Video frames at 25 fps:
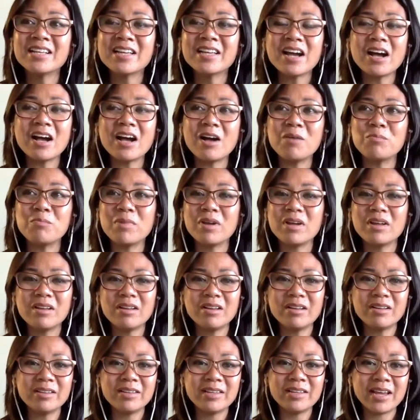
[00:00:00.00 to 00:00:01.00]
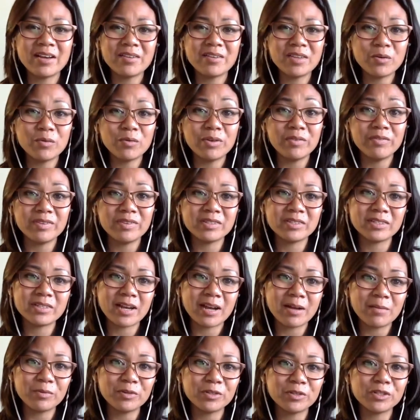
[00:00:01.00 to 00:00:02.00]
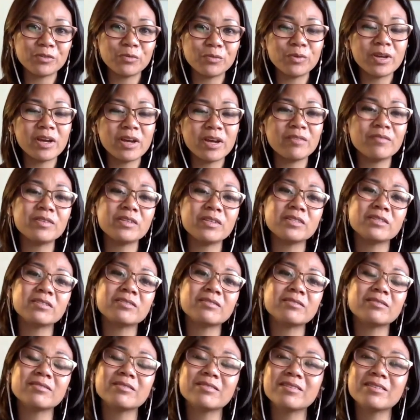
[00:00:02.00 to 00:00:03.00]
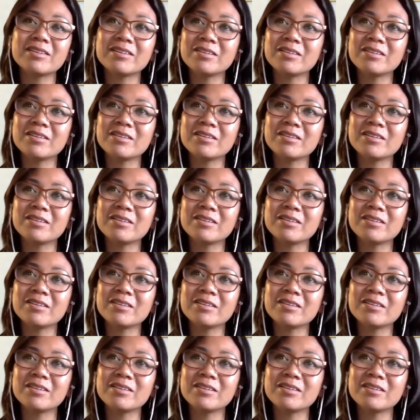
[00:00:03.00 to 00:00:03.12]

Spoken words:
now that we've established or we have this